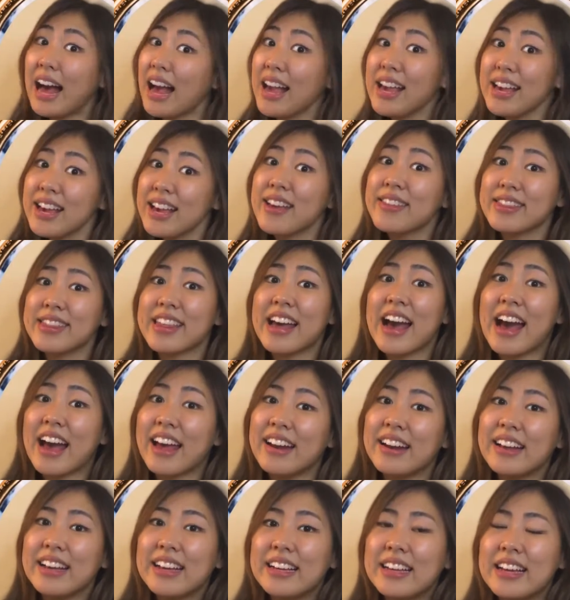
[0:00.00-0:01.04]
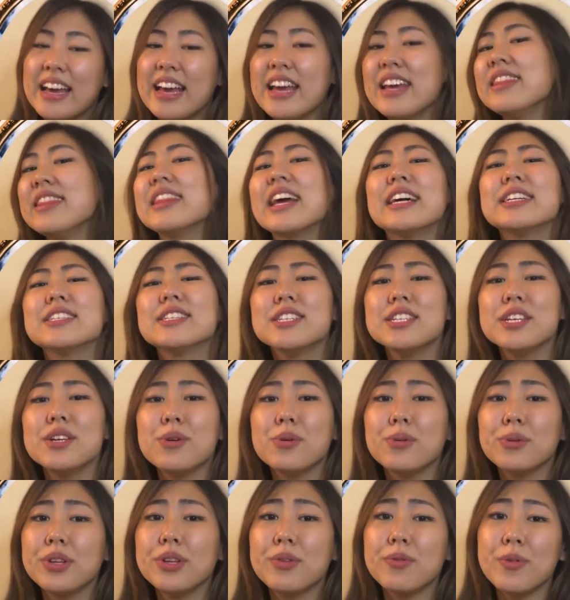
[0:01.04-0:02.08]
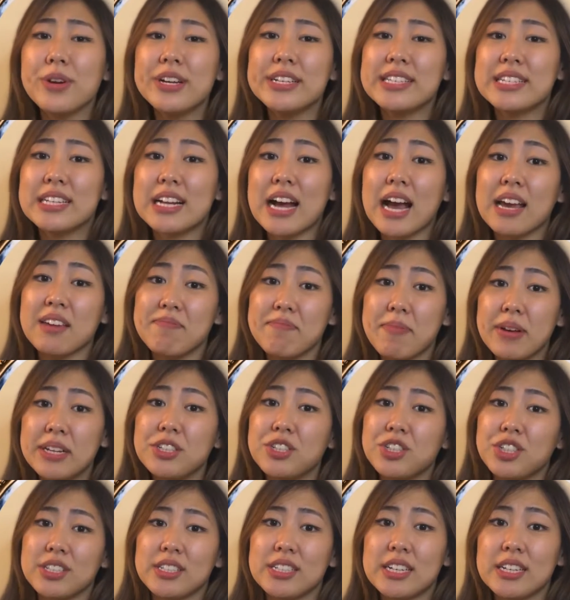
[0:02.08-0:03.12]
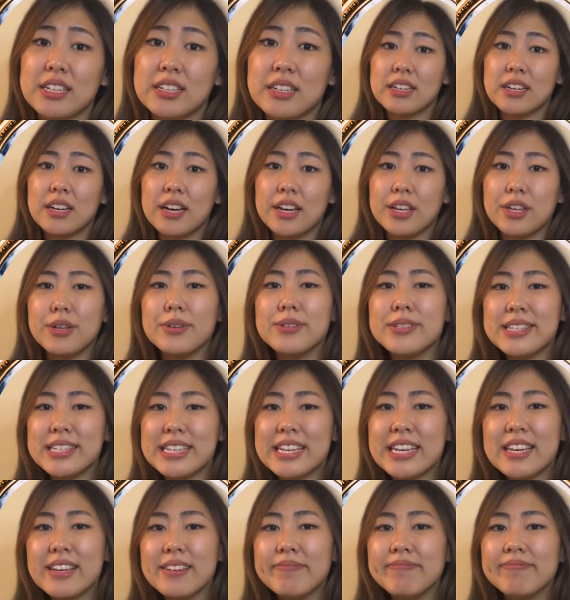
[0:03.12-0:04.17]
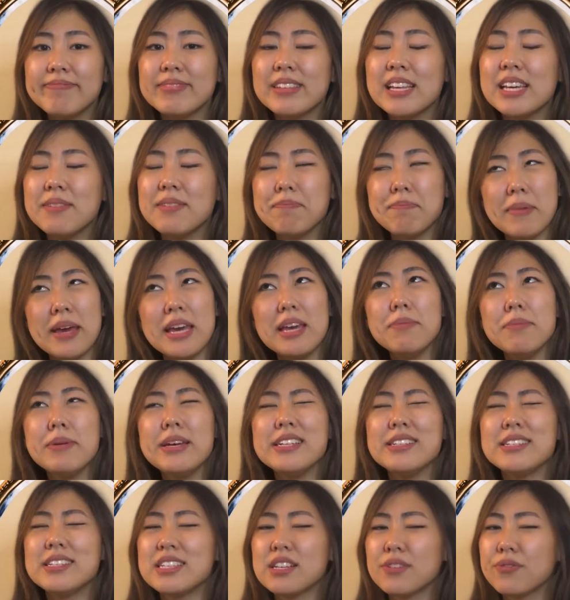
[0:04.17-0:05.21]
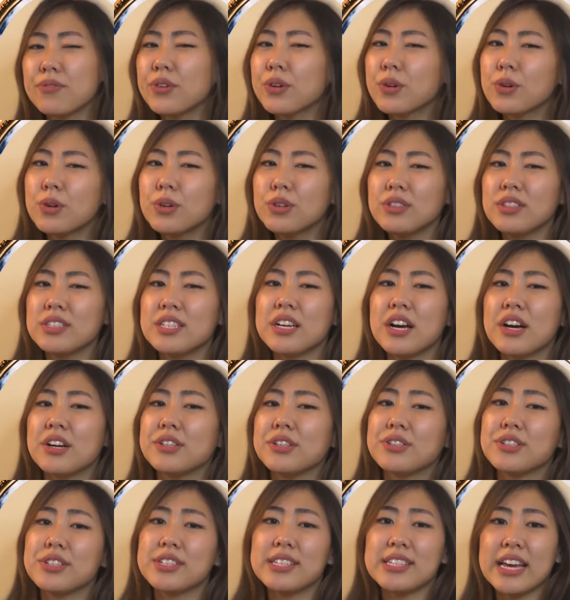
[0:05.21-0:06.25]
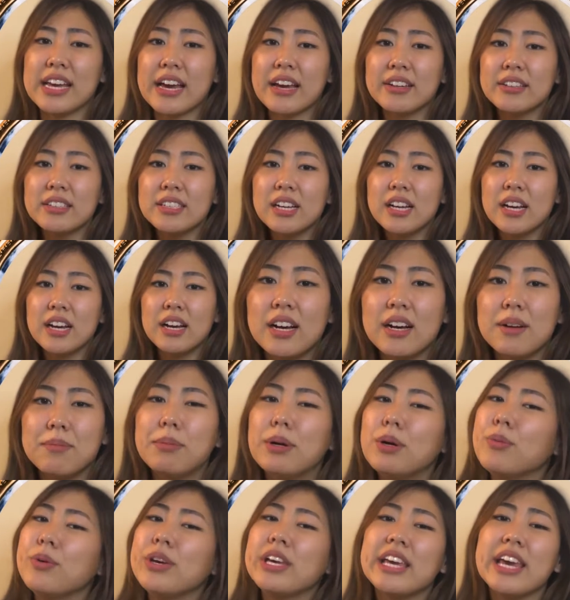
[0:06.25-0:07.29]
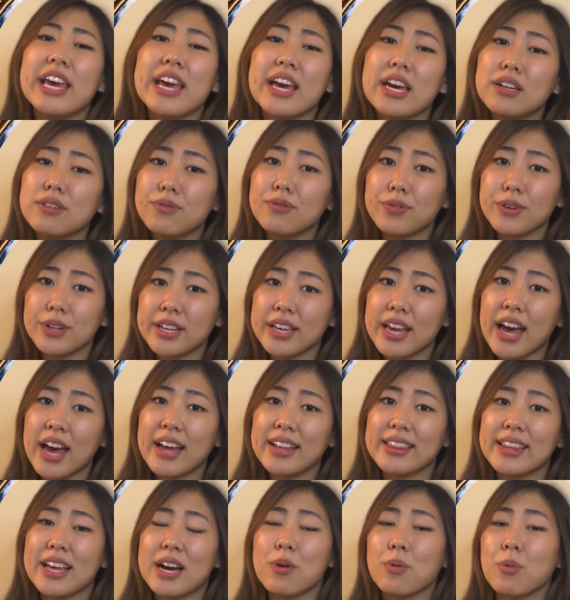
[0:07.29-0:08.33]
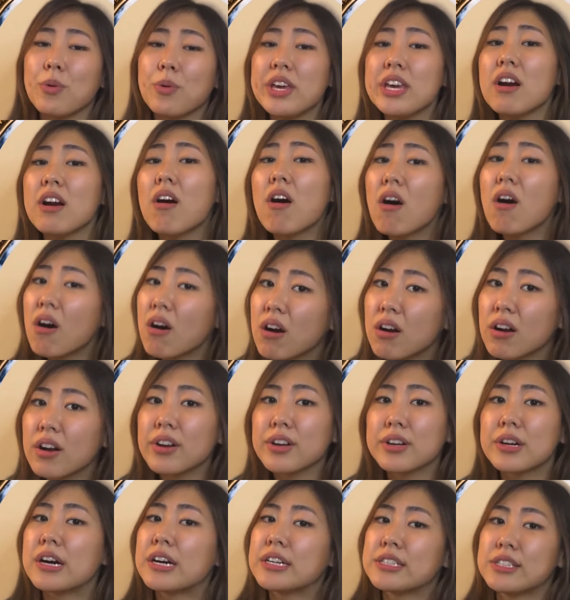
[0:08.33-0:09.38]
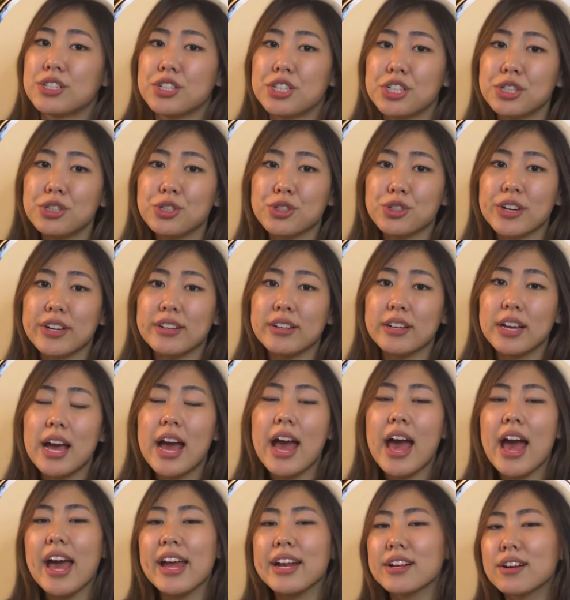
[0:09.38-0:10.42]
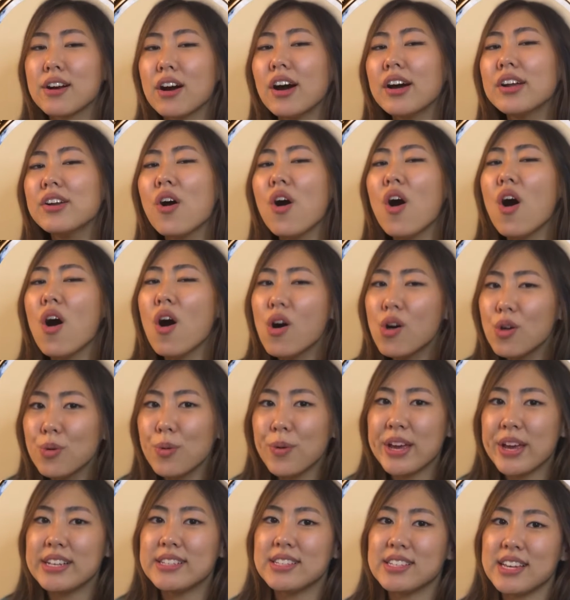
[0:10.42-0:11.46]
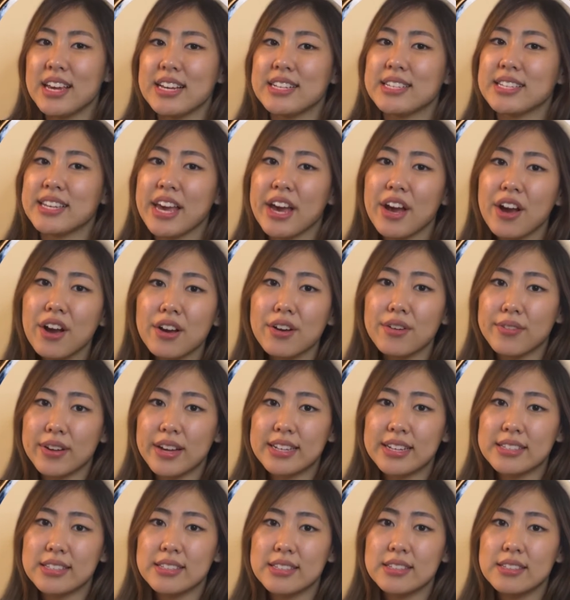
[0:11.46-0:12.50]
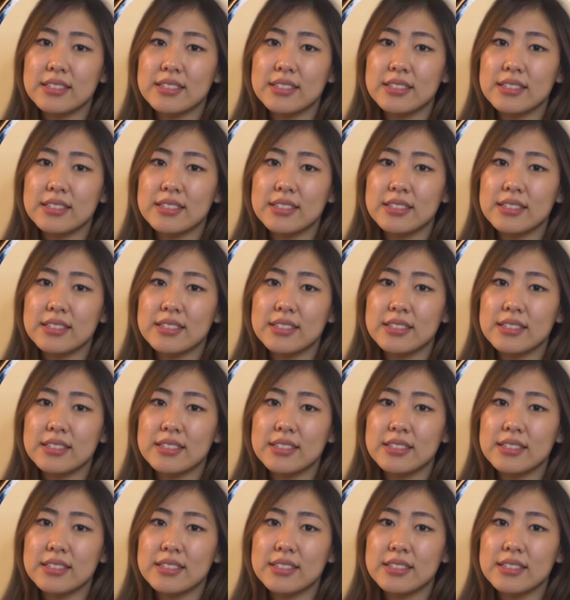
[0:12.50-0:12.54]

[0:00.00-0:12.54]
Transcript: I get that, and that's the only reason I mentioned it. You see, it may be difficult to understand, but we can't forget that we are God's children, and God always takes care of us.